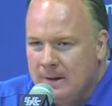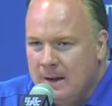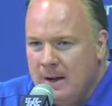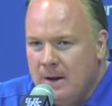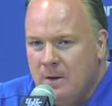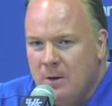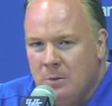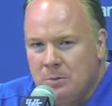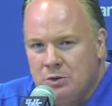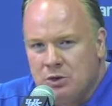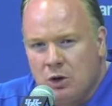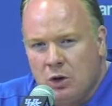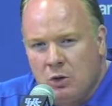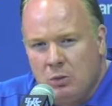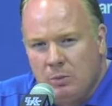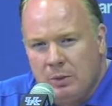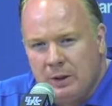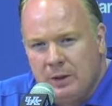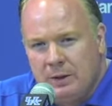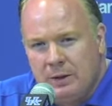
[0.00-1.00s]
I hope
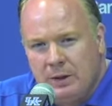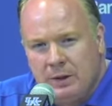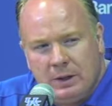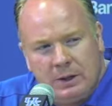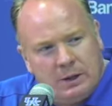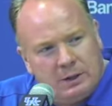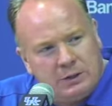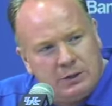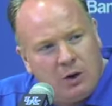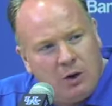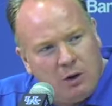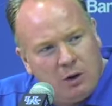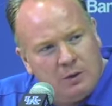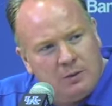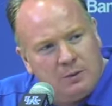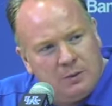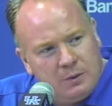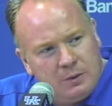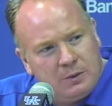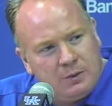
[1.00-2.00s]
so, but it's
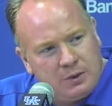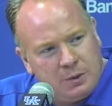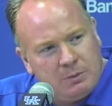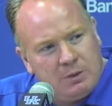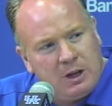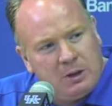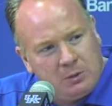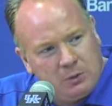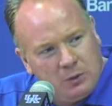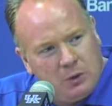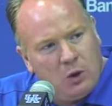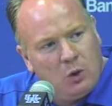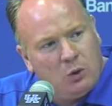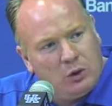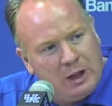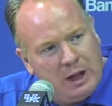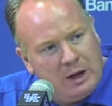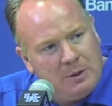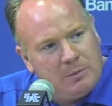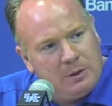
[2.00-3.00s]
hard sometimes for
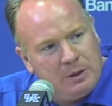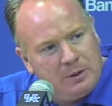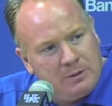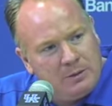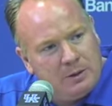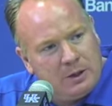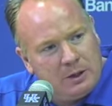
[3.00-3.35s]
O-linemen.